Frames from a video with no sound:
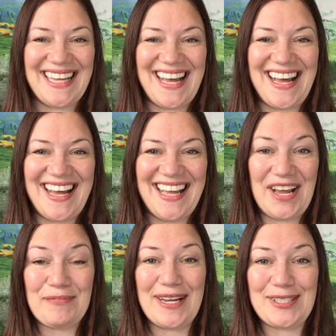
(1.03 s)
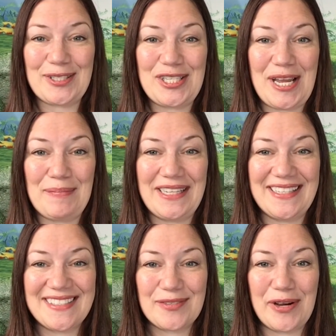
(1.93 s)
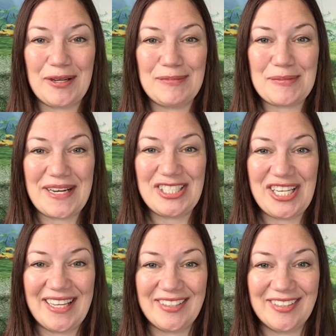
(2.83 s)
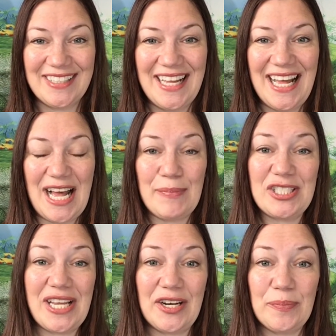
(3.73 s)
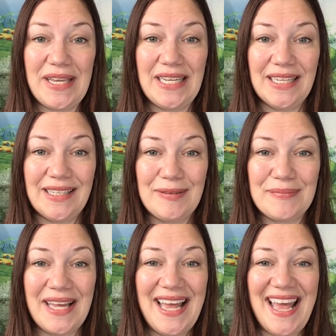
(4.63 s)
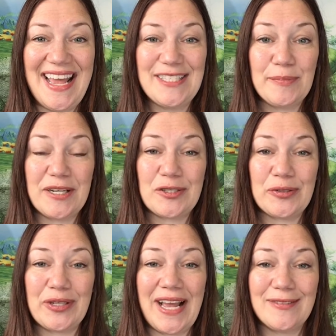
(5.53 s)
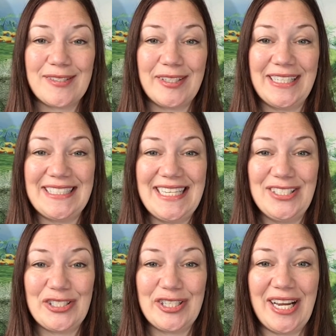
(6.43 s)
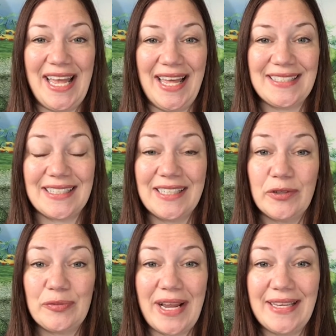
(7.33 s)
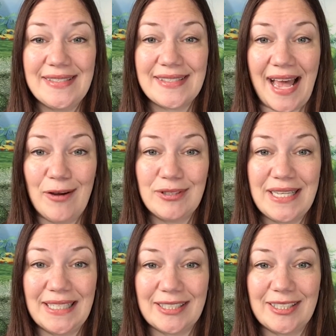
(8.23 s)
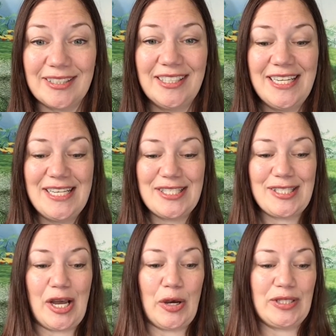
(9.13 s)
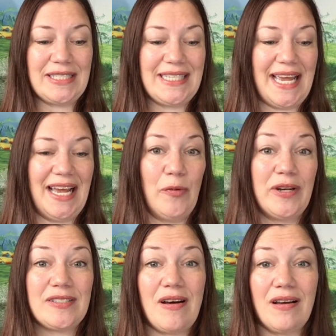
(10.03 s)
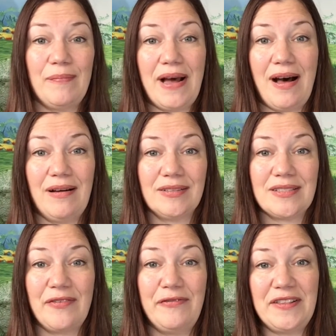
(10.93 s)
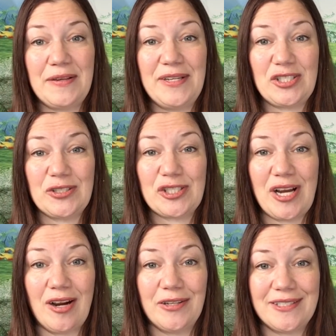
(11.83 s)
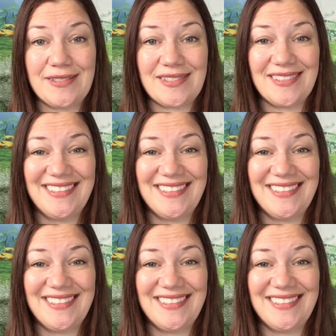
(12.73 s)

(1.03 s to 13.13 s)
Hi, I'm Rachel Chamness. Welcome to my channel. I'm a channel medium, a spiritual counselor and teacher, and a liquid Reiki sound healer. So today I want to talk about fifth dimensional chakras.